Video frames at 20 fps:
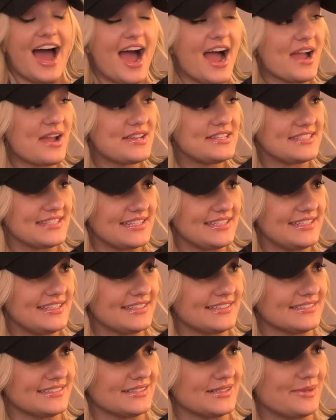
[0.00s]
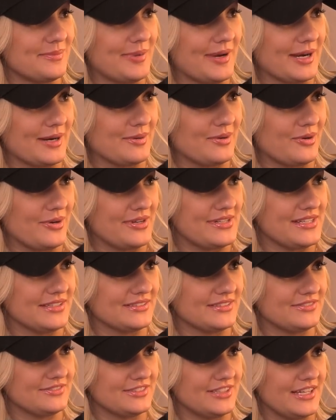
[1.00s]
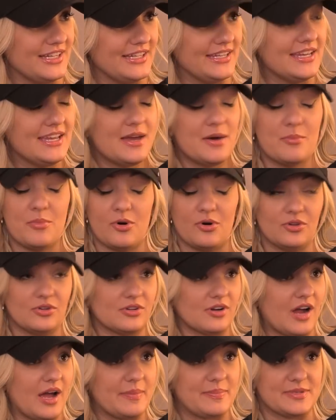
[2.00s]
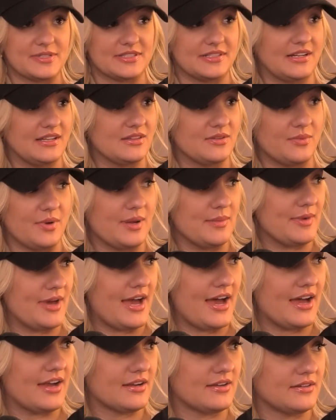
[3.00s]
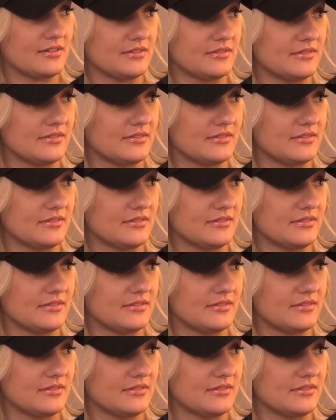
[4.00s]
I did get a little paranoid on the flight. Polar opposite on the way back.